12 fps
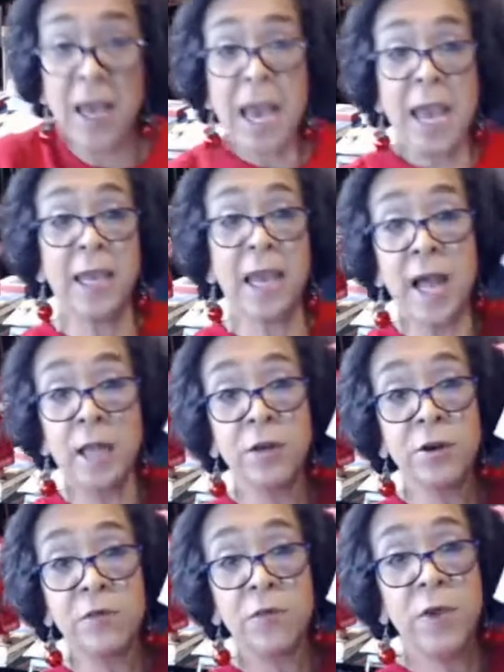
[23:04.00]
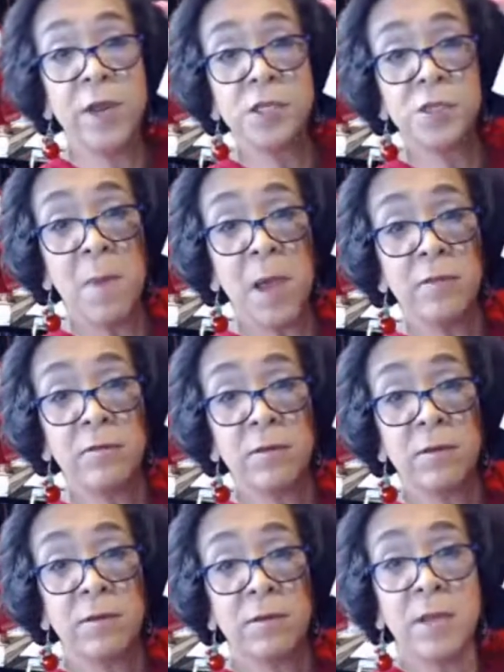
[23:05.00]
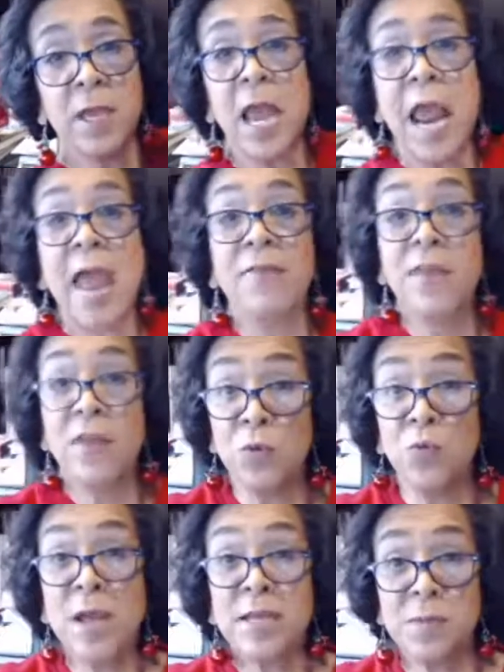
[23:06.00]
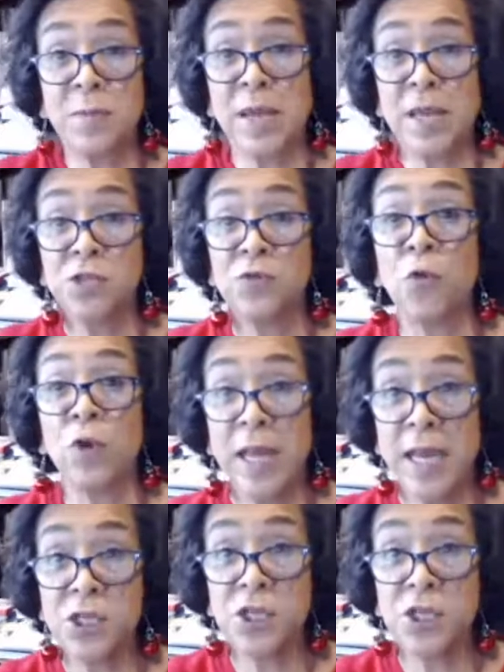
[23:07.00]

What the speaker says: a calendar for each month and then the recipes for each